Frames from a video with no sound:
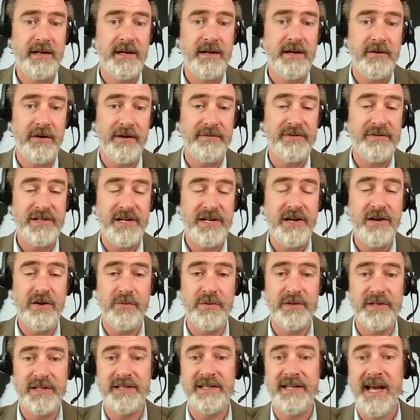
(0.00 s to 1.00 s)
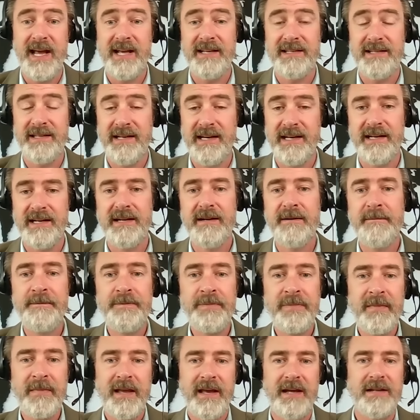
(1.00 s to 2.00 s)
Kadyrov Senior was assassinated,
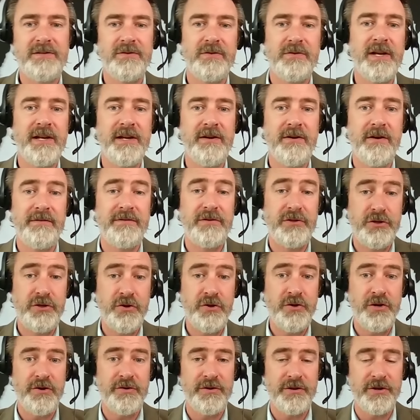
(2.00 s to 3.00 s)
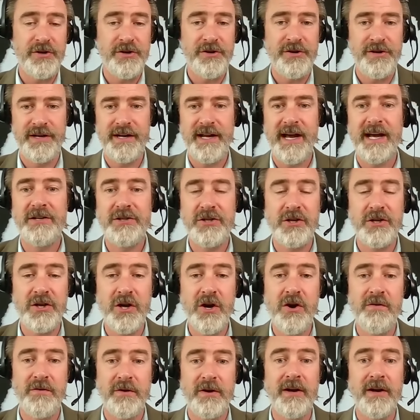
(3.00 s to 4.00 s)
and so Kadyrov Junior, the current guy,
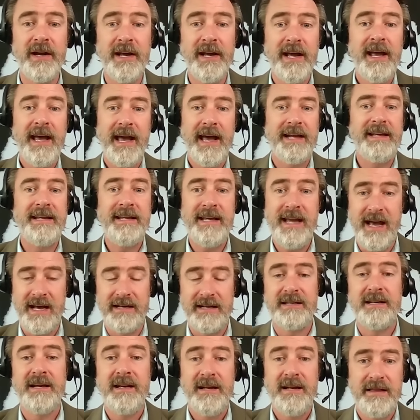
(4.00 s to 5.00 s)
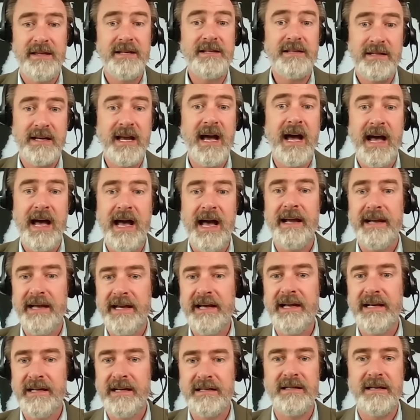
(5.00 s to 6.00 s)
took over. And yes, this guy
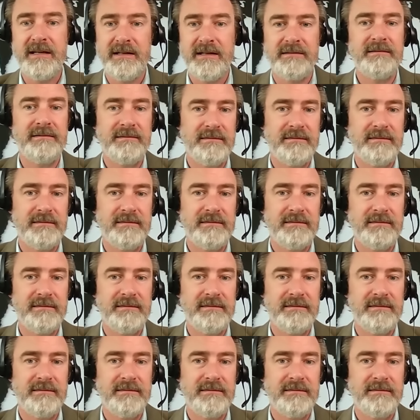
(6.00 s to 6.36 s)
is